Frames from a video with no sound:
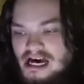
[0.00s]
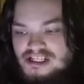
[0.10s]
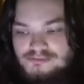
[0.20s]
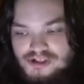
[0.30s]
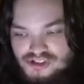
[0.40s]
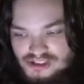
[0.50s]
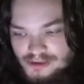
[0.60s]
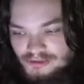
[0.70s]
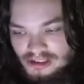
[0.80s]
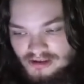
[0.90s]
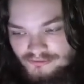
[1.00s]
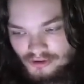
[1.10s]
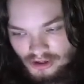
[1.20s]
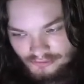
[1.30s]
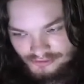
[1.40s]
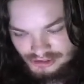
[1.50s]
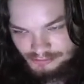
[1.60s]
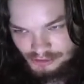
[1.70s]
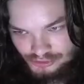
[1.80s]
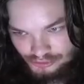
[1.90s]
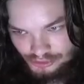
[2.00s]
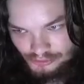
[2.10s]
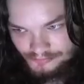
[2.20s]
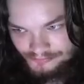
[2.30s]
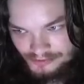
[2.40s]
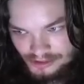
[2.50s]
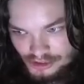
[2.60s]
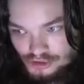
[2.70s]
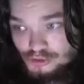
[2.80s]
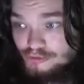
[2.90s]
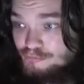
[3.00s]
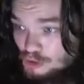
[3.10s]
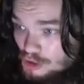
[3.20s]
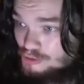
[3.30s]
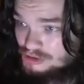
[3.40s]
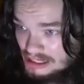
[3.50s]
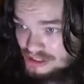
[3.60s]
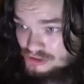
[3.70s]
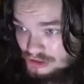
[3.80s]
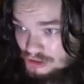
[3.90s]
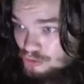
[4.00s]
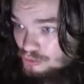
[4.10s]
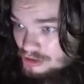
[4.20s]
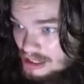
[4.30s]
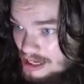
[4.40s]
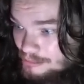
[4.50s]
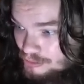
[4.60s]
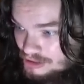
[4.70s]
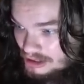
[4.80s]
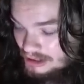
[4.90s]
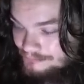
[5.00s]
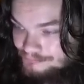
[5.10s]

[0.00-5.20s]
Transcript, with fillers: As much as I would love for all of this to be true, dude, if Prigozhin actually couped the M O D.